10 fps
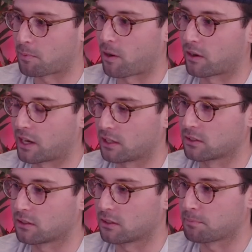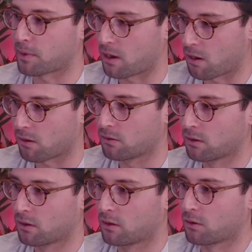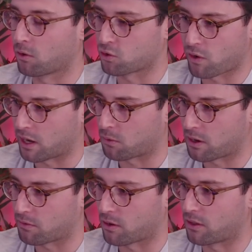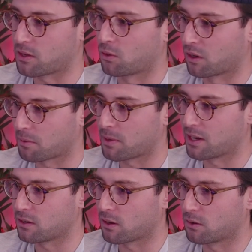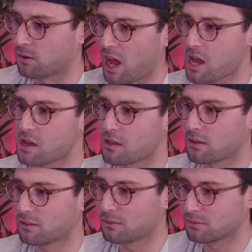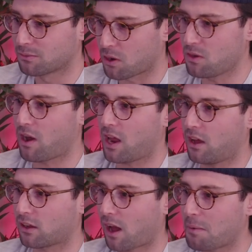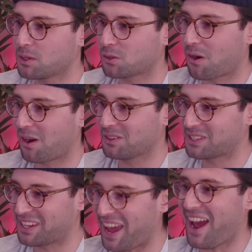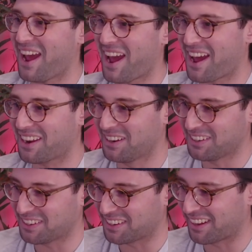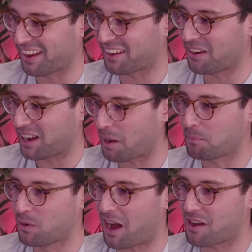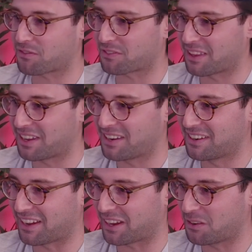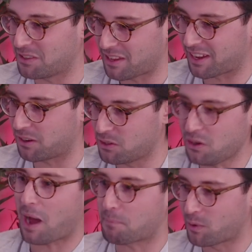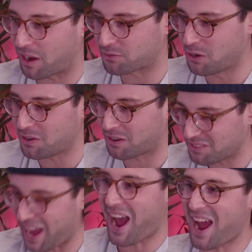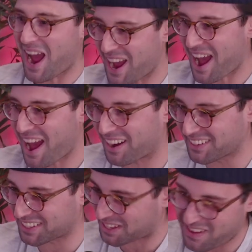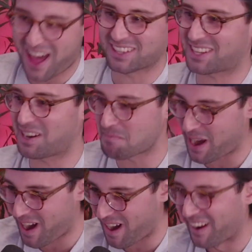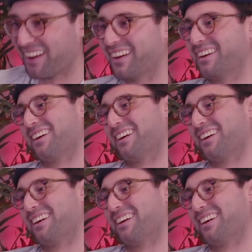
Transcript: at the bar getting a beer or a drink or whatever, and then you look at me and you go, "Hey, weren't you at a Comedy Store?" And I was like, "Yeah." And I go, "I got booed off." And then I go, "You got booed off too?" And you go, "Yeah." And I was like, "Come on, let's get a beer."